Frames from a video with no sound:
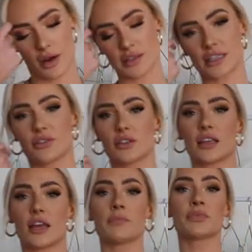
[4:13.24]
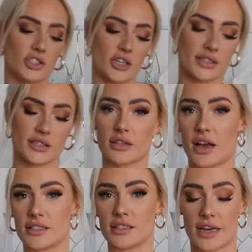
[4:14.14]
so I would definitely suggest
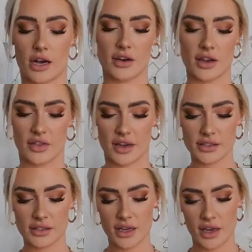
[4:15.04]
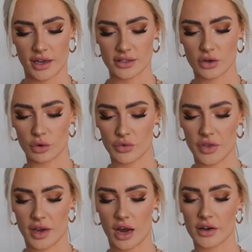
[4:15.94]
sizing down in this. It's called
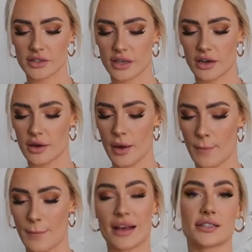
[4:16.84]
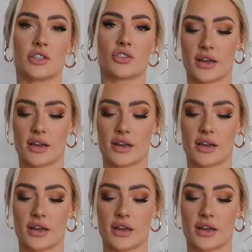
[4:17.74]
the Hunter Maxi